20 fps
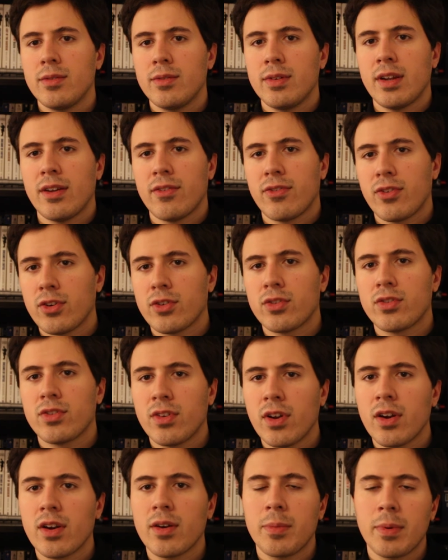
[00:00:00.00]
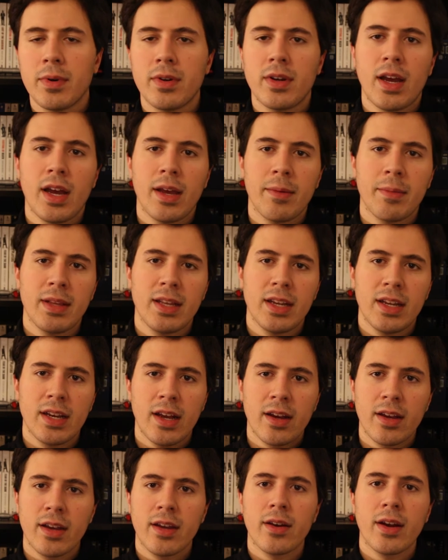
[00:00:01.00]
when I first started Blue Diamond, and
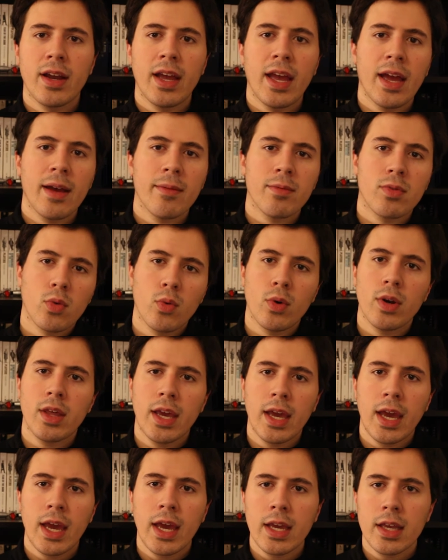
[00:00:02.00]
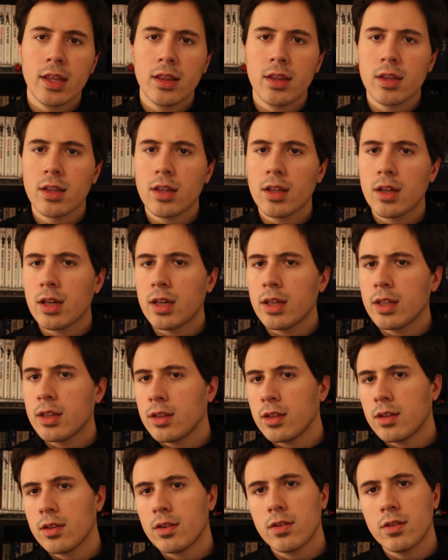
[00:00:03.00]
now here I am, 28,
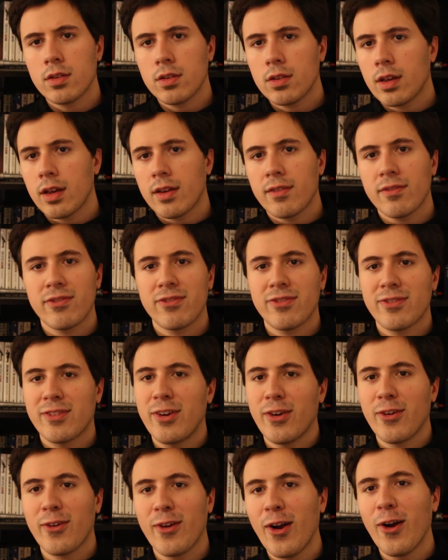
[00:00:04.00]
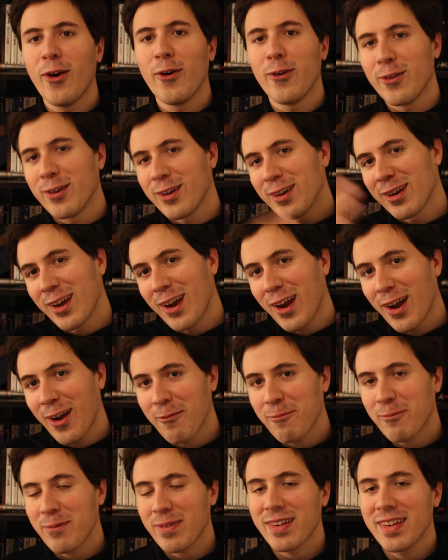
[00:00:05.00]
and I've grown
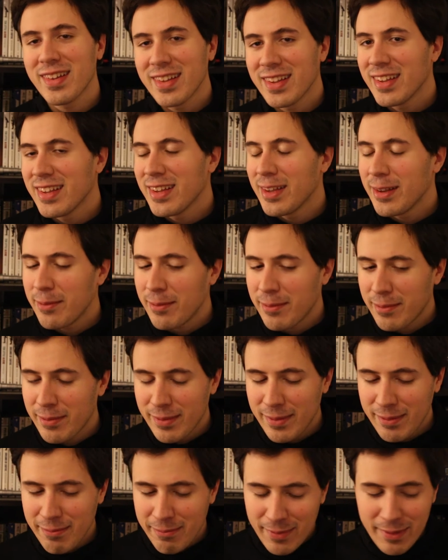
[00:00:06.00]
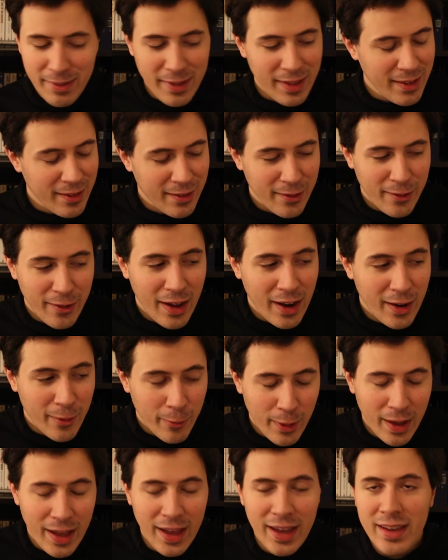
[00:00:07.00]
up in a lot of
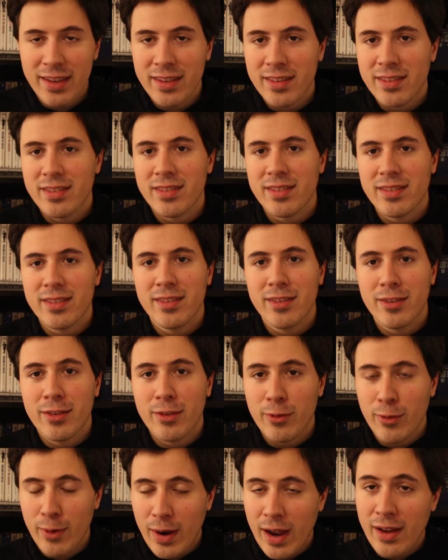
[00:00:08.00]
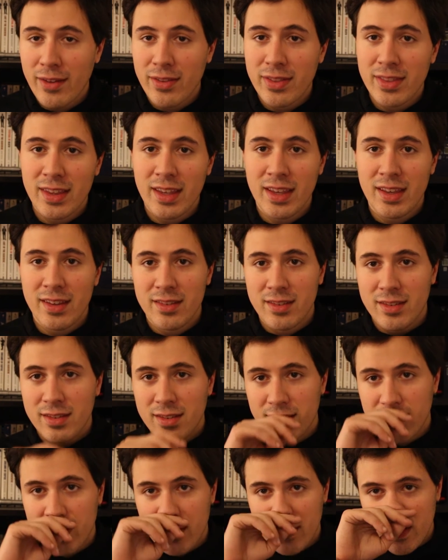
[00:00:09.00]
ways throughout
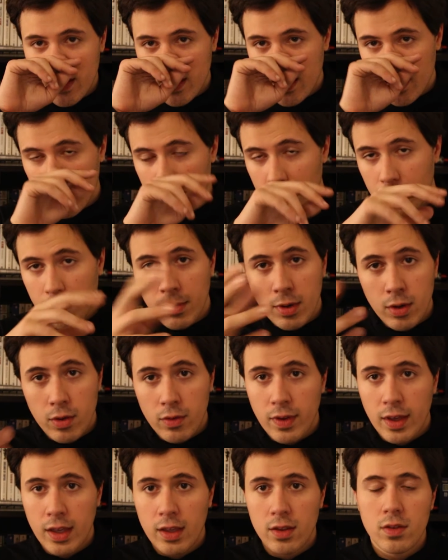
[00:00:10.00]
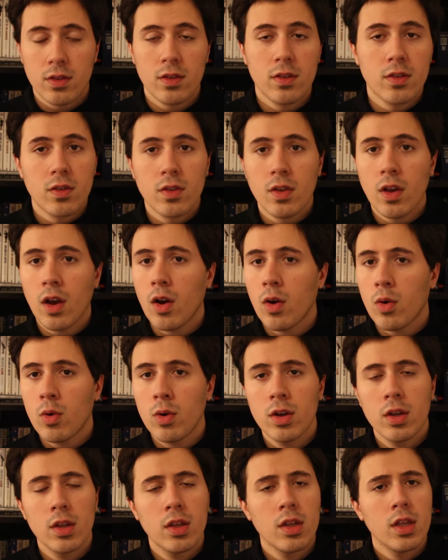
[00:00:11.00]
these movies.
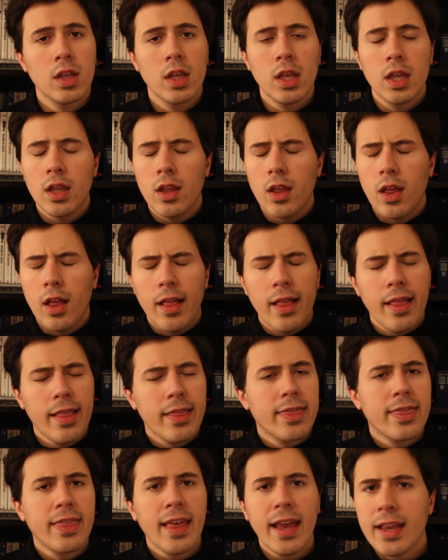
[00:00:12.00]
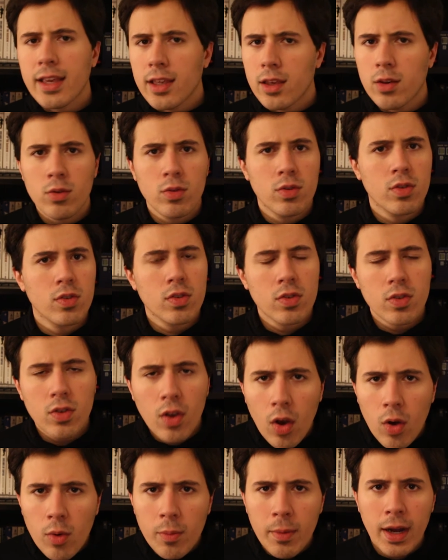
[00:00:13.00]
So, thank you
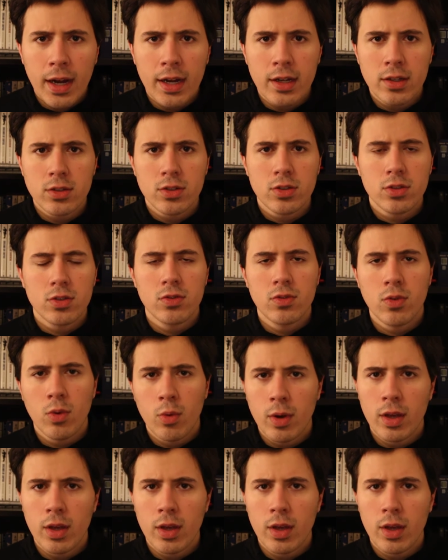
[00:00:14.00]
so much for